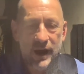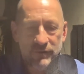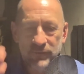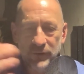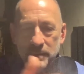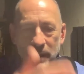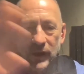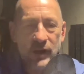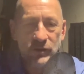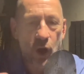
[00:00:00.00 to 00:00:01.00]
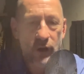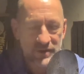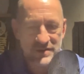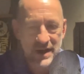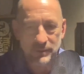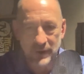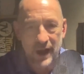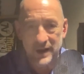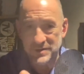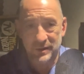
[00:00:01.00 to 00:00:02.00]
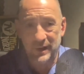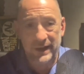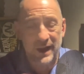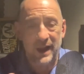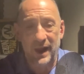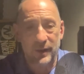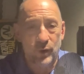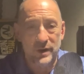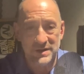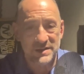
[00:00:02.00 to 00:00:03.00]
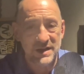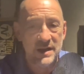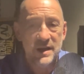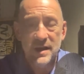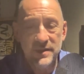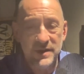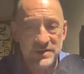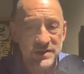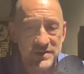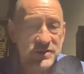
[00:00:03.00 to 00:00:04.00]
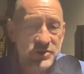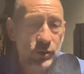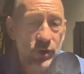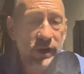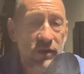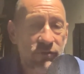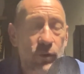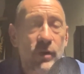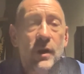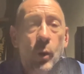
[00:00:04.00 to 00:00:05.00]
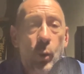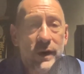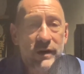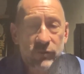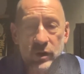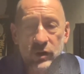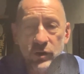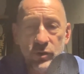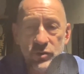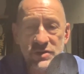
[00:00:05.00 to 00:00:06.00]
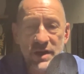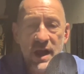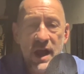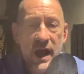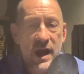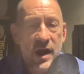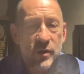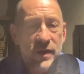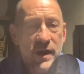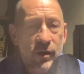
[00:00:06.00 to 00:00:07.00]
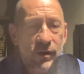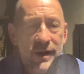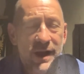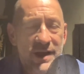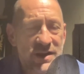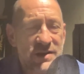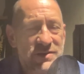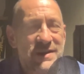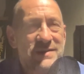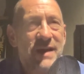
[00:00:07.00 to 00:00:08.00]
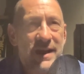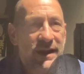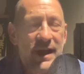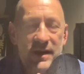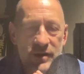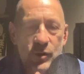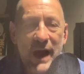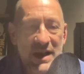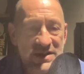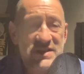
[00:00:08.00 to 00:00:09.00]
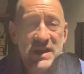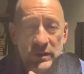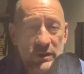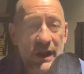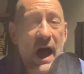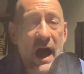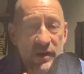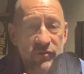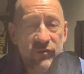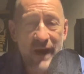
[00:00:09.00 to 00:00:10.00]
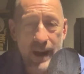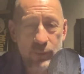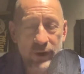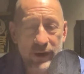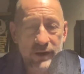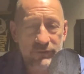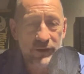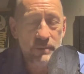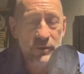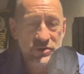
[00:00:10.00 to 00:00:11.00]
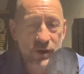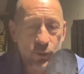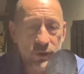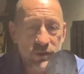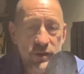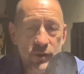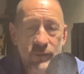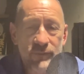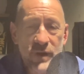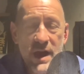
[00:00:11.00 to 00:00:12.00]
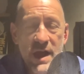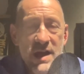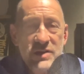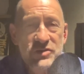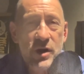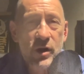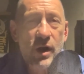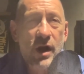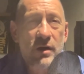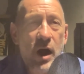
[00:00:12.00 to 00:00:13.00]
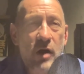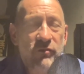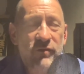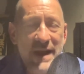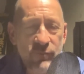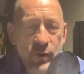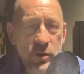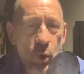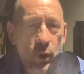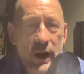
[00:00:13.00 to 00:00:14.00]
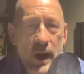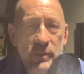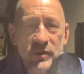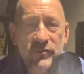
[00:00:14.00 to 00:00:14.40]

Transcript: Filipe, along the same lines, you're like, I want to see this. You're looking for whatever clues. Are there, and again, you guys see a lot of fabric. Filipe, I'll start with you. Is there a favorite or a couple of